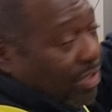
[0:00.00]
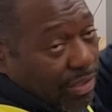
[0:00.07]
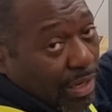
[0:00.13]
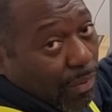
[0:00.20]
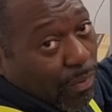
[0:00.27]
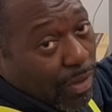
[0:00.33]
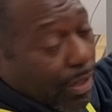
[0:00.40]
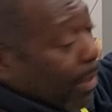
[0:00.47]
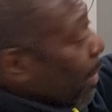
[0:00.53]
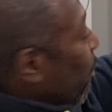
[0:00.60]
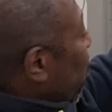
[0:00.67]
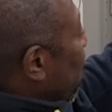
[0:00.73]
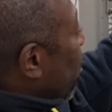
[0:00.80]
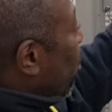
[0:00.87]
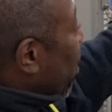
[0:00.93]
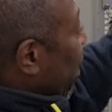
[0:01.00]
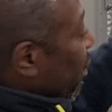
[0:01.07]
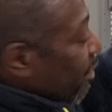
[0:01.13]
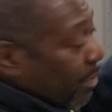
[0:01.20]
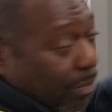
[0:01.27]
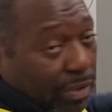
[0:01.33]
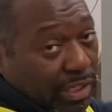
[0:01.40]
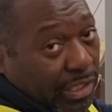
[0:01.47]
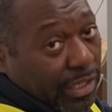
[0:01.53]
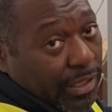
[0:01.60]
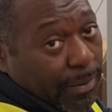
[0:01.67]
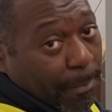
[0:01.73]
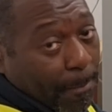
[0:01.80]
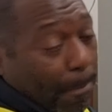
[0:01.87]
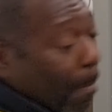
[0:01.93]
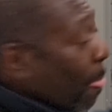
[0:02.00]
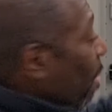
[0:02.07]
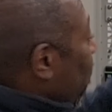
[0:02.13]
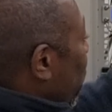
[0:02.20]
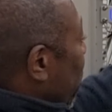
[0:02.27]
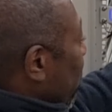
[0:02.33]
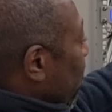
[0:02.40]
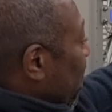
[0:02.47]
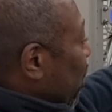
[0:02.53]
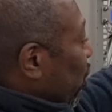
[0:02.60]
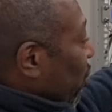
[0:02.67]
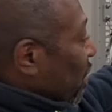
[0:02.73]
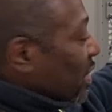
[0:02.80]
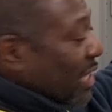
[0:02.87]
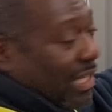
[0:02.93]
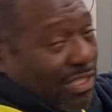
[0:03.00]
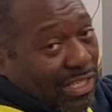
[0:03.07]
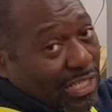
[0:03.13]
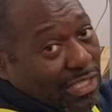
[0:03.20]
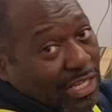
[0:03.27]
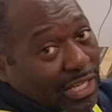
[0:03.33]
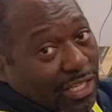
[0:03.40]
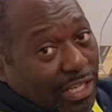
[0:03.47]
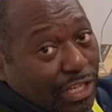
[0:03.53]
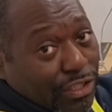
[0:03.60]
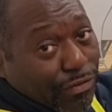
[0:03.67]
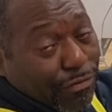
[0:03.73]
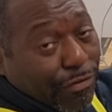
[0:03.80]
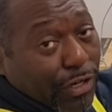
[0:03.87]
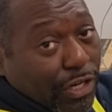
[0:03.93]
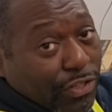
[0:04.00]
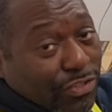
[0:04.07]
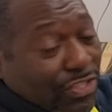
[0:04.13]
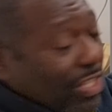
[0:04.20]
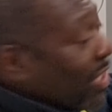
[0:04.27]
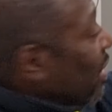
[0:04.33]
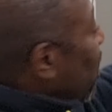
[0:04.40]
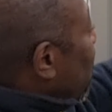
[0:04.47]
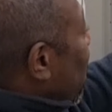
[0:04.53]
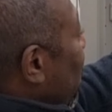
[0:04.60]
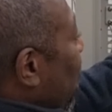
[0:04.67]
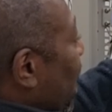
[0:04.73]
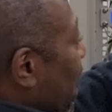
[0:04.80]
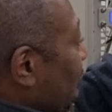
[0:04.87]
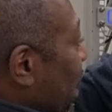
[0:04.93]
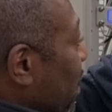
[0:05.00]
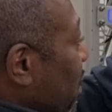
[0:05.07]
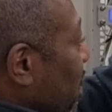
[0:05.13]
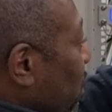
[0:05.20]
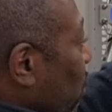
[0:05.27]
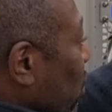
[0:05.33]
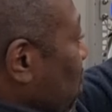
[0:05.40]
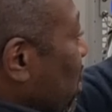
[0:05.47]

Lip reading: network. We're going to plug everybody in. We're going to make sure this gets an internet connection first. And once